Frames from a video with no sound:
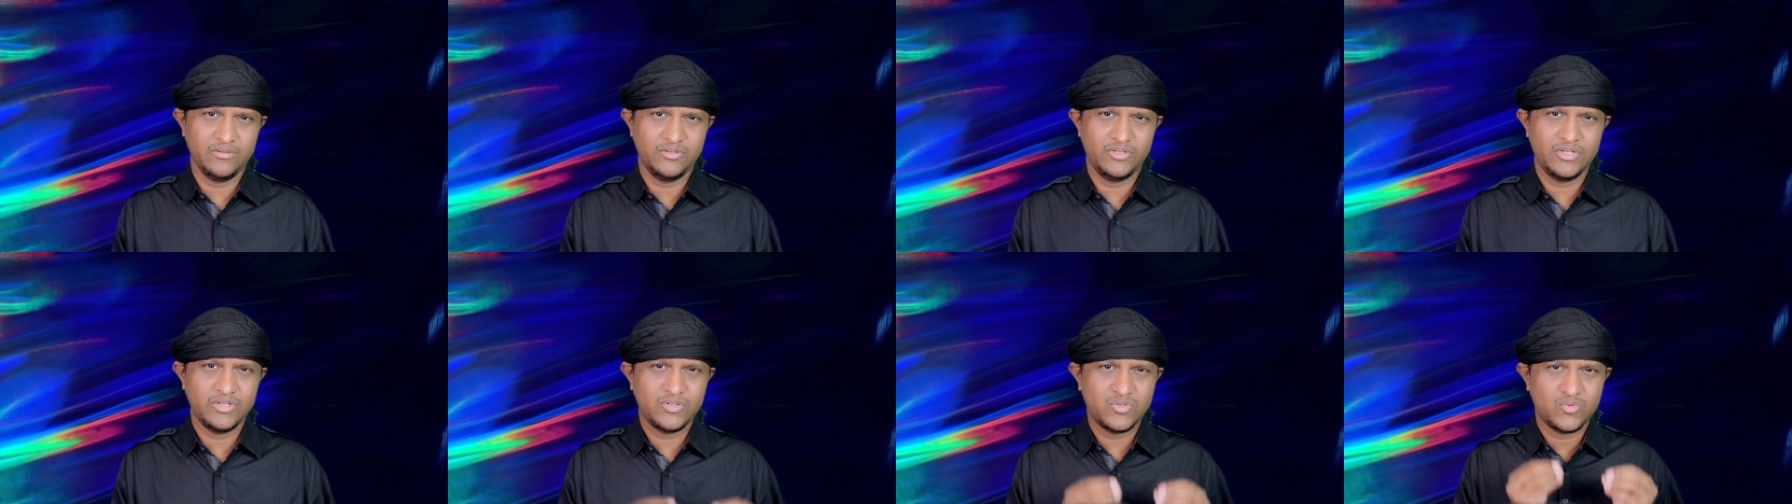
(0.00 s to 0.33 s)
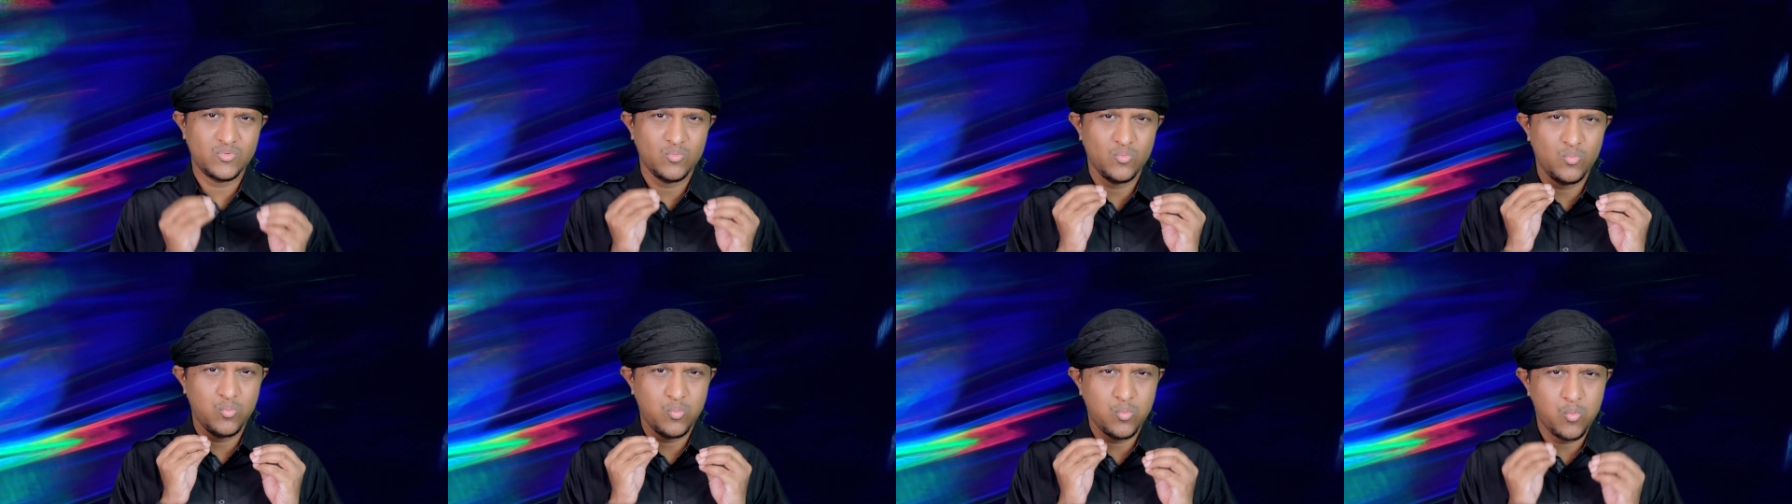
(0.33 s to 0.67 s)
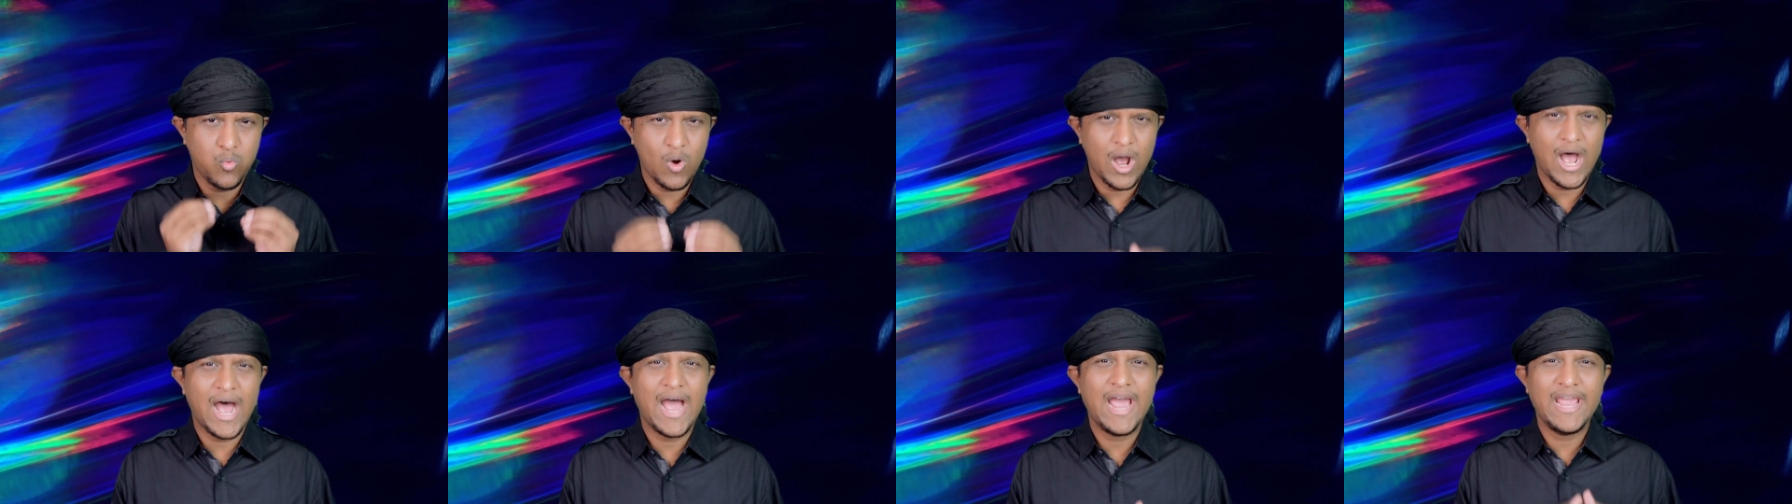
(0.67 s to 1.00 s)
just
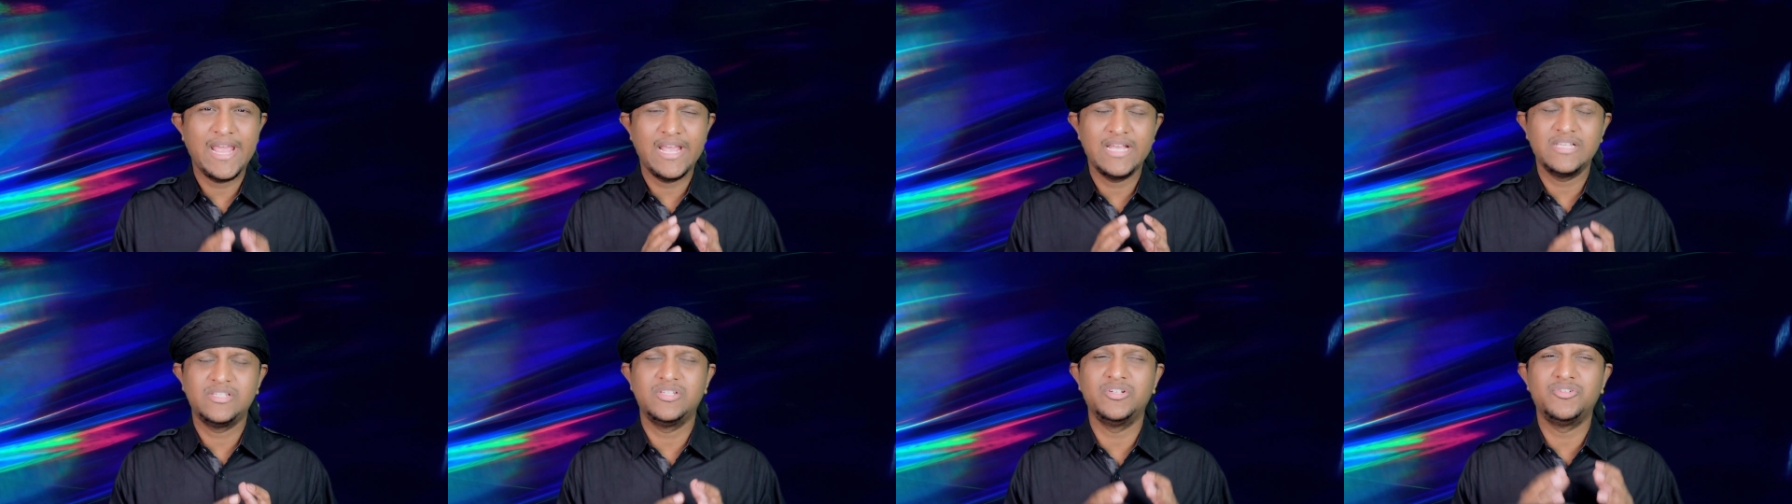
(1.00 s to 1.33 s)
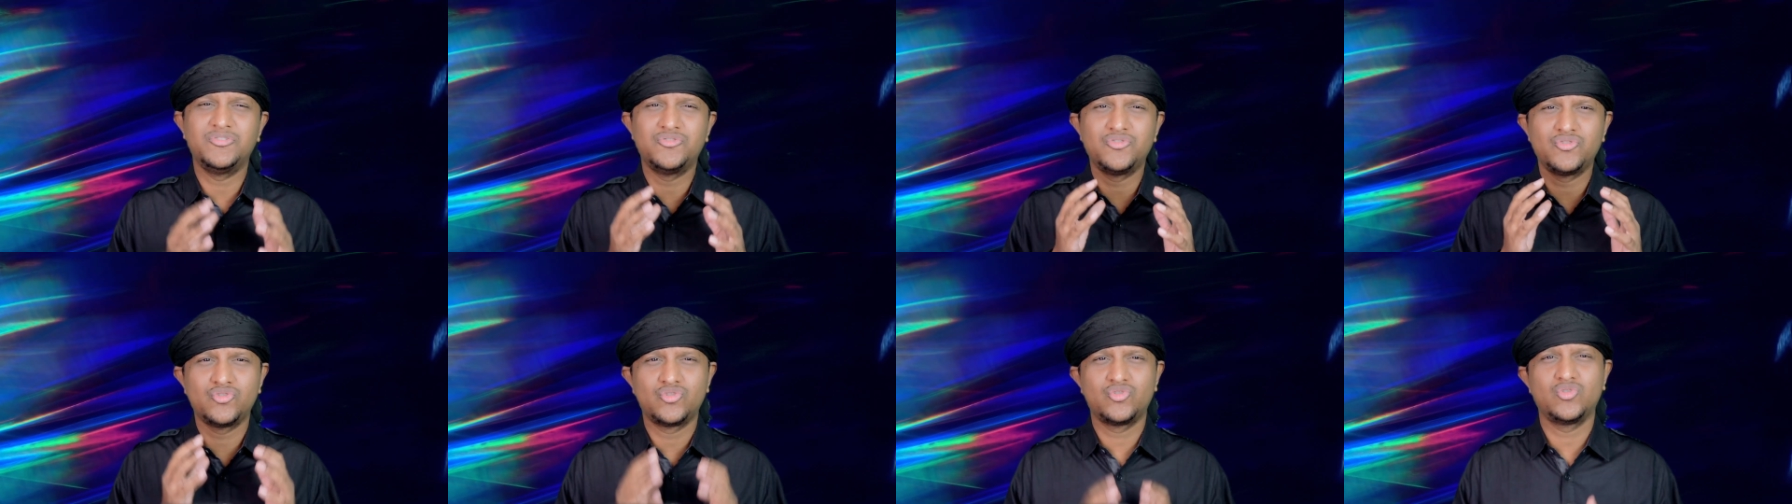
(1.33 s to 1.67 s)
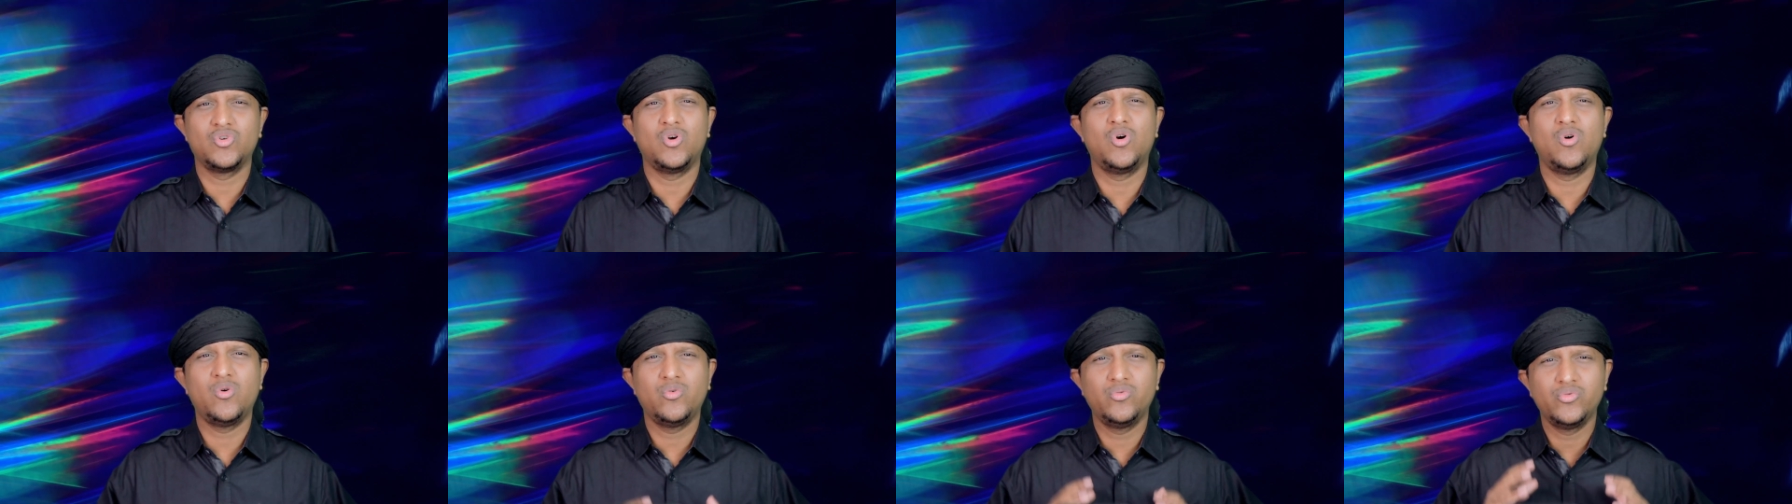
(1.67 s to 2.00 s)
why is it
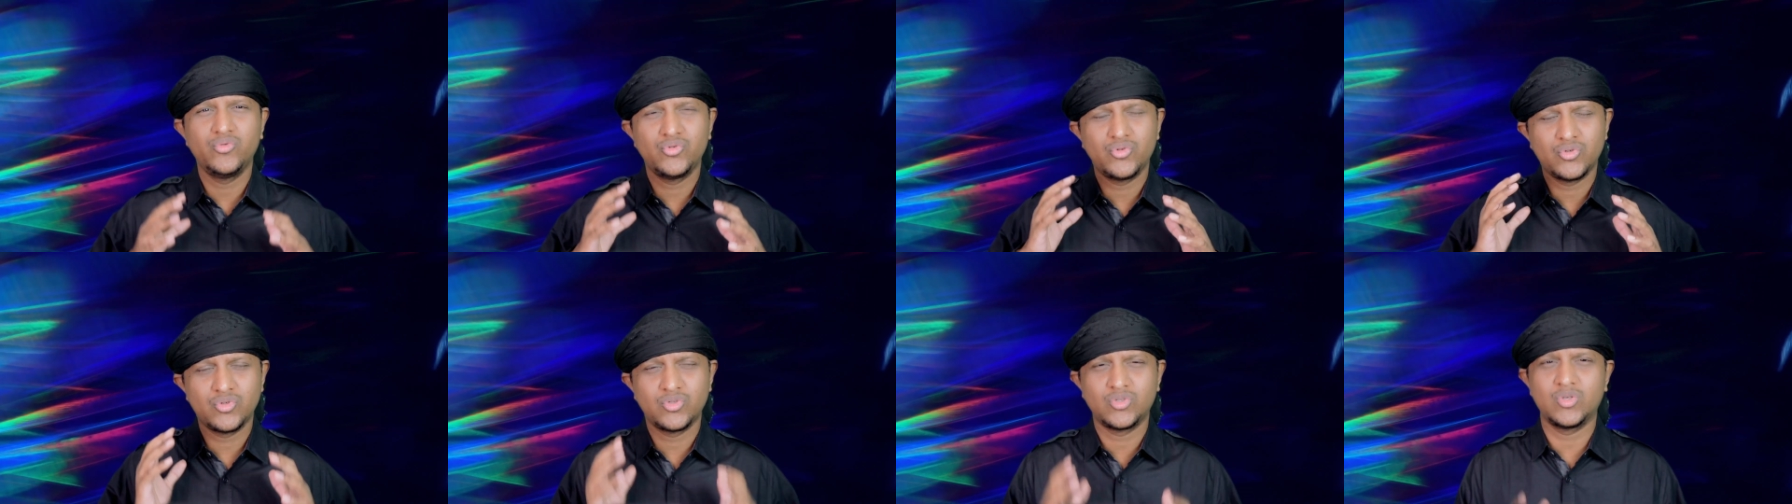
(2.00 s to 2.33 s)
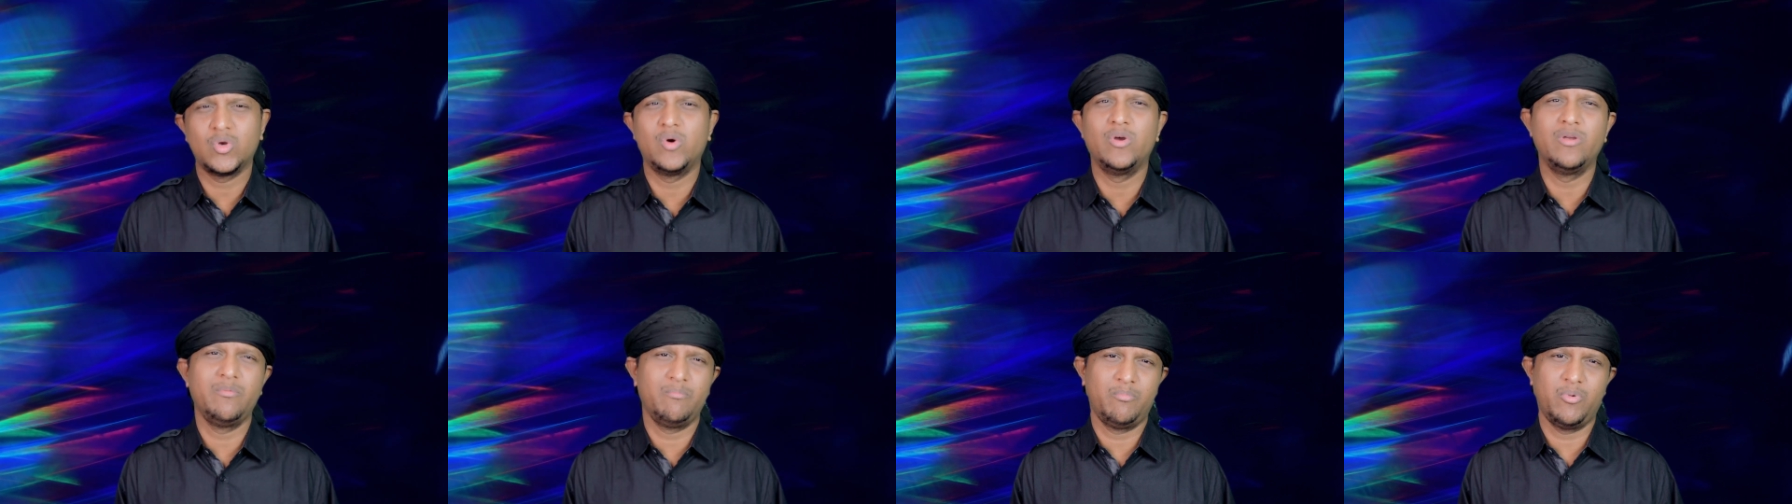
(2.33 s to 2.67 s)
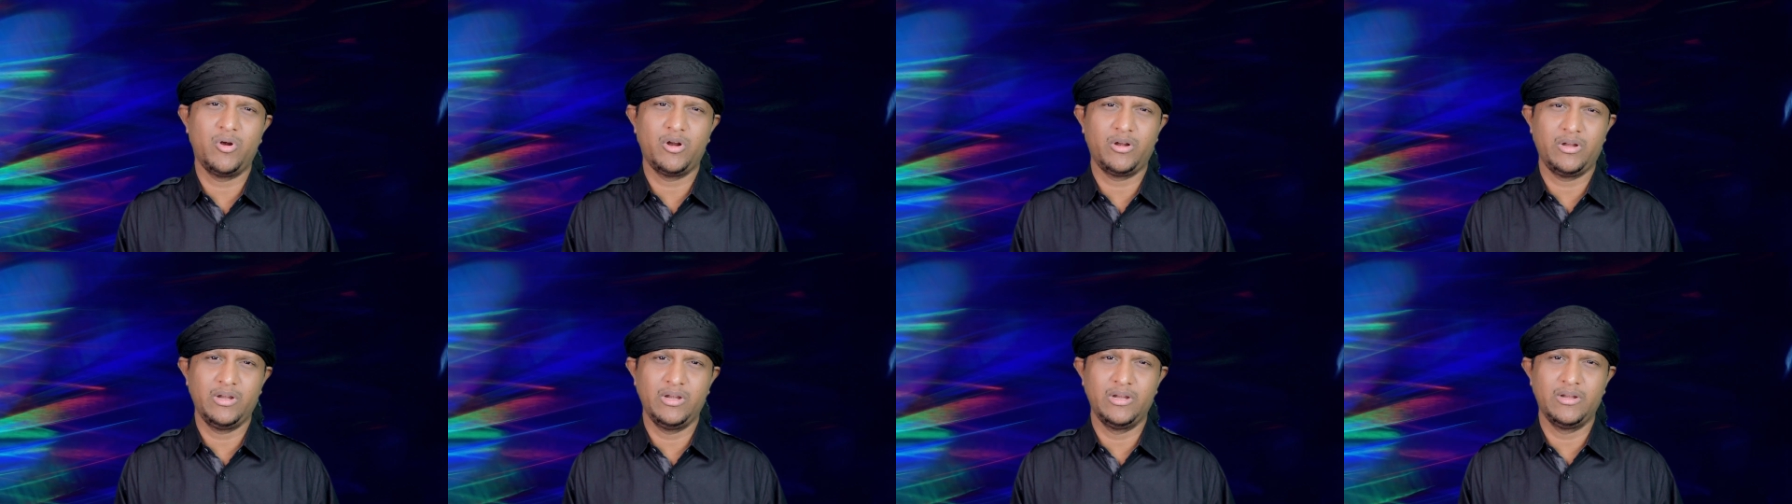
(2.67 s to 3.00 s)
so so
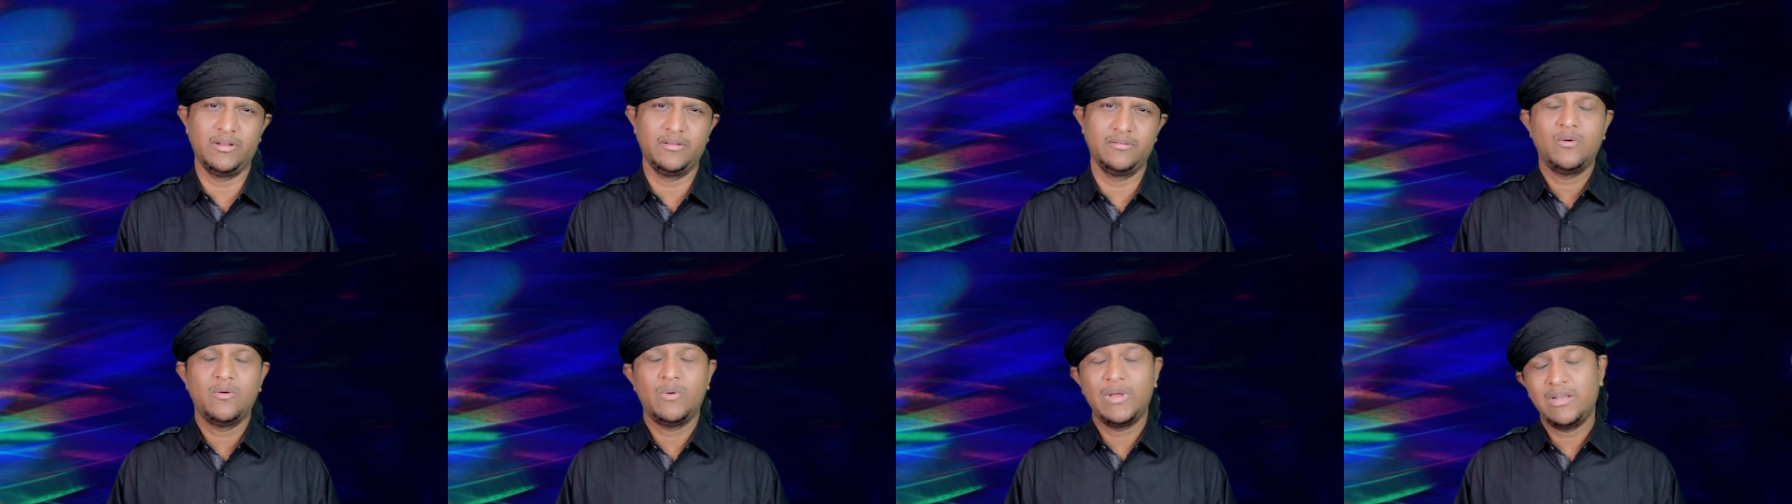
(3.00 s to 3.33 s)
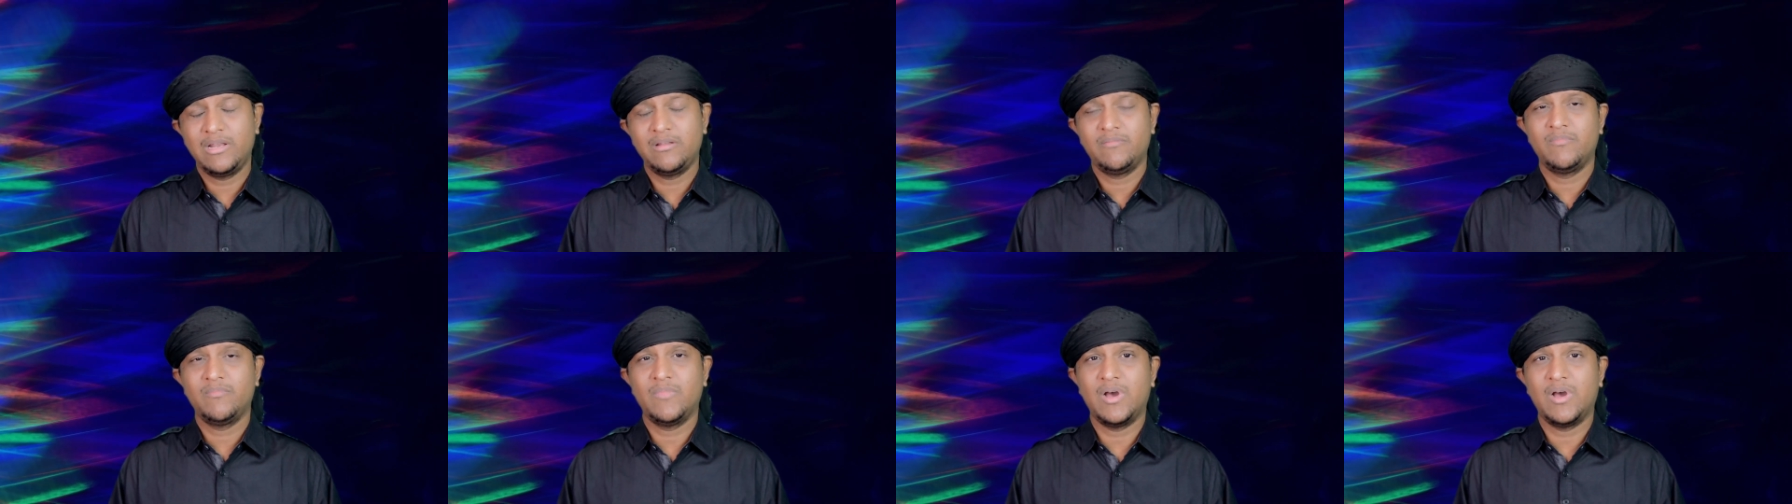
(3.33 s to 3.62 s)
important well